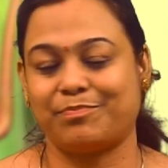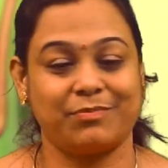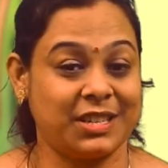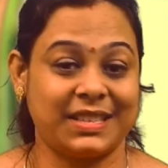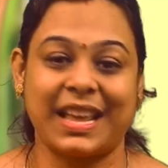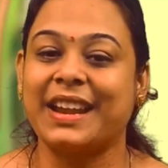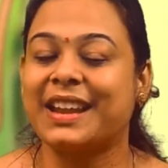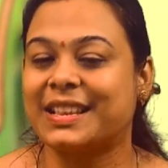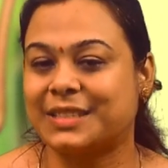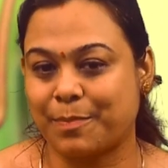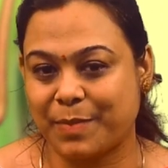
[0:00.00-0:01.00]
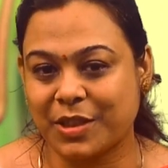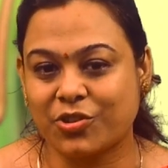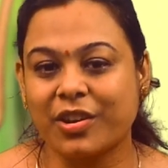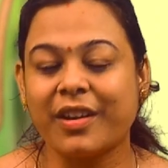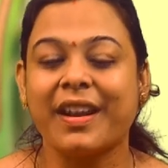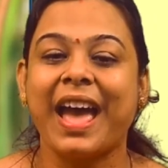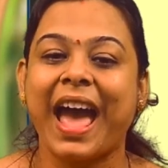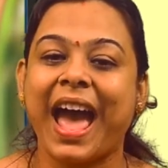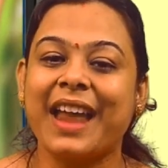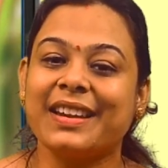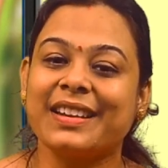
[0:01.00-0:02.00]
designed as a pitcher
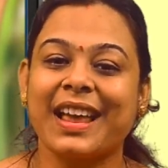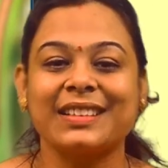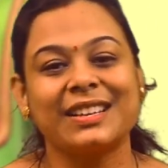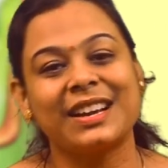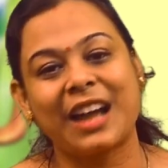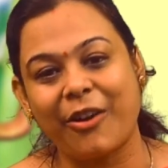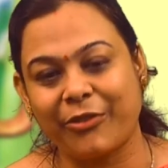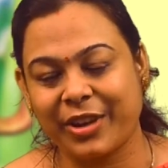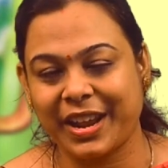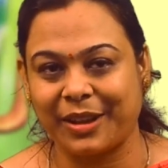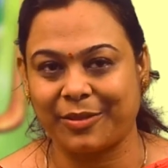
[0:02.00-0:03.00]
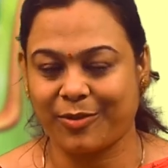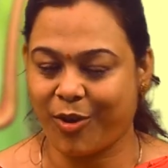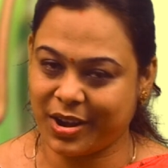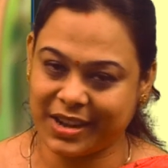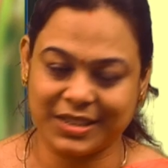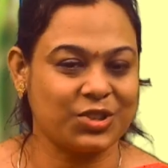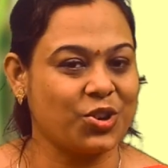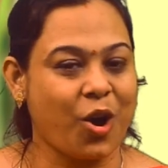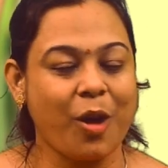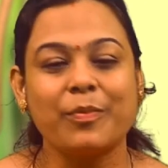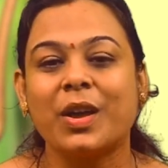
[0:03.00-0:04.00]
and it has a covering on its
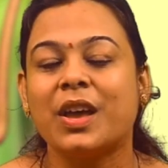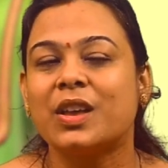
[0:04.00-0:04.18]
top.